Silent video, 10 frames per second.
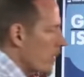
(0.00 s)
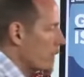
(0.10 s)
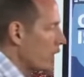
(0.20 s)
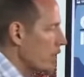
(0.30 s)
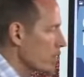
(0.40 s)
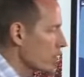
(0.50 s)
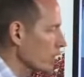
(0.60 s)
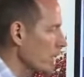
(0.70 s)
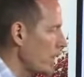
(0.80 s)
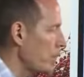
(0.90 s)
your
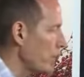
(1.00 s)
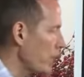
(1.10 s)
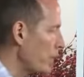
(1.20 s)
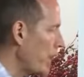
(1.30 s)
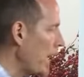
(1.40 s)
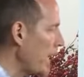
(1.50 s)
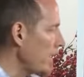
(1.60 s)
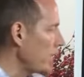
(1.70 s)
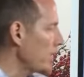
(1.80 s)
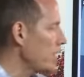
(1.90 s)
sleep. The pain
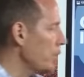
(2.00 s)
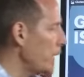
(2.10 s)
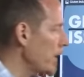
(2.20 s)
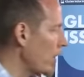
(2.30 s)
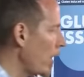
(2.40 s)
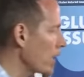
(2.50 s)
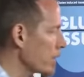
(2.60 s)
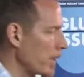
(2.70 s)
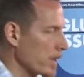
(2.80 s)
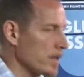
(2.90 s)
that's being caused by
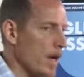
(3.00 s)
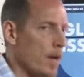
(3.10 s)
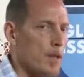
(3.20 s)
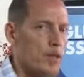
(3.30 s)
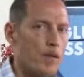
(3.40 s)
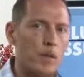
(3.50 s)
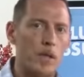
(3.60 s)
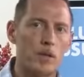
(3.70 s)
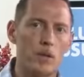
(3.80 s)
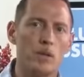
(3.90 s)
the damage from the
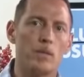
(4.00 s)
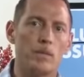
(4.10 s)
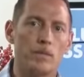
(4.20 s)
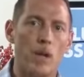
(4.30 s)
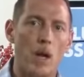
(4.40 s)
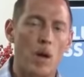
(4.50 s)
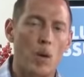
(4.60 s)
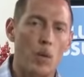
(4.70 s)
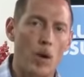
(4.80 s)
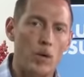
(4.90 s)
gluten
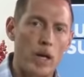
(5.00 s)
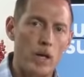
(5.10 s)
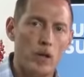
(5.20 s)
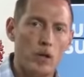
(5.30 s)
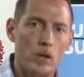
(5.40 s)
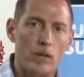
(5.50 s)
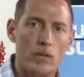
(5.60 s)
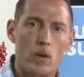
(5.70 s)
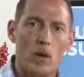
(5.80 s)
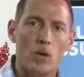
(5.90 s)
won't heal if you
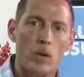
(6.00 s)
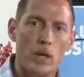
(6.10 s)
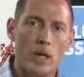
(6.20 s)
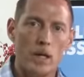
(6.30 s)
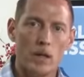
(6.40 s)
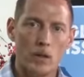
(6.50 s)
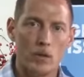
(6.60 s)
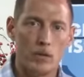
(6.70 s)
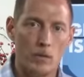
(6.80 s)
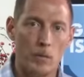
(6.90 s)
don't quit eating
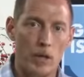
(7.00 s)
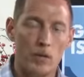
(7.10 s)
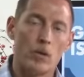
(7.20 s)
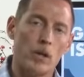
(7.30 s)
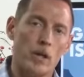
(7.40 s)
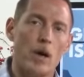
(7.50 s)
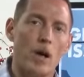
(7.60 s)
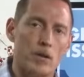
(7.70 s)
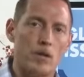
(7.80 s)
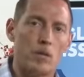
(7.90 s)
gluten, but it really
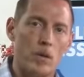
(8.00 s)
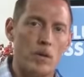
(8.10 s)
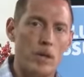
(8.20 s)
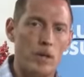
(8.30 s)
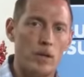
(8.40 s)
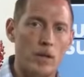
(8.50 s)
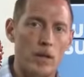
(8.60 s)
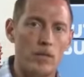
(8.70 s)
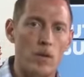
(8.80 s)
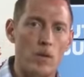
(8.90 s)
also won't heal if
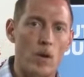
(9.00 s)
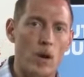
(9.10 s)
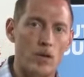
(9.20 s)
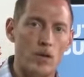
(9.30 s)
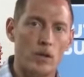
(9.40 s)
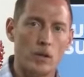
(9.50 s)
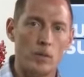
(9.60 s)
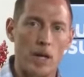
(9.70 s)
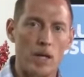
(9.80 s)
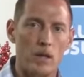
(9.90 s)
you are still in
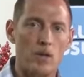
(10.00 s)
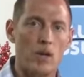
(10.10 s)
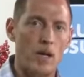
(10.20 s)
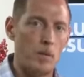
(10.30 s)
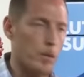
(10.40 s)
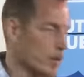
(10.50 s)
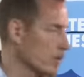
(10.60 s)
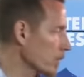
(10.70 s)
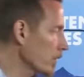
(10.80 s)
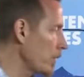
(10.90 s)
pain and you're not able to
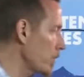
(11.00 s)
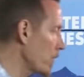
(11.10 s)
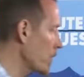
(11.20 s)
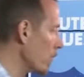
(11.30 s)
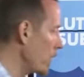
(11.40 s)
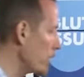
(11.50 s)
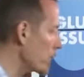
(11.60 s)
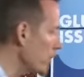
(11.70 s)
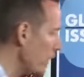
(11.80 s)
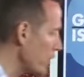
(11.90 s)
sleep. So it creates this
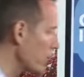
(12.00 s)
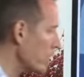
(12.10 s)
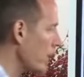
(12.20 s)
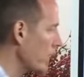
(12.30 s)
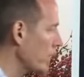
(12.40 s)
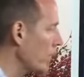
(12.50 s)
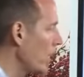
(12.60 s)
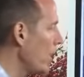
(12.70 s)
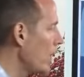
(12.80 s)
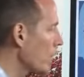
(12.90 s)
vicious cycle
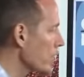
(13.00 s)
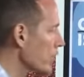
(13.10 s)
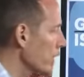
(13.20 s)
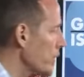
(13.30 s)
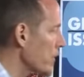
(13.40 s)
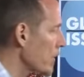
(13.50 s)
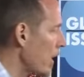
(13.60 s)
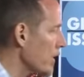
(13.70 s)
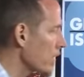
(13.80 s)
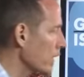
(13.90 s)
where sleep is
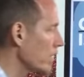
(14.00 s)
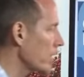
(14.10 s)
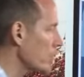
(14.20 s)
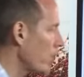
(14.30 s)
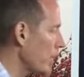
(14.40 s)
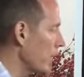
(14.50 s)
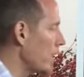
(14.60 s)
constantly disrupted.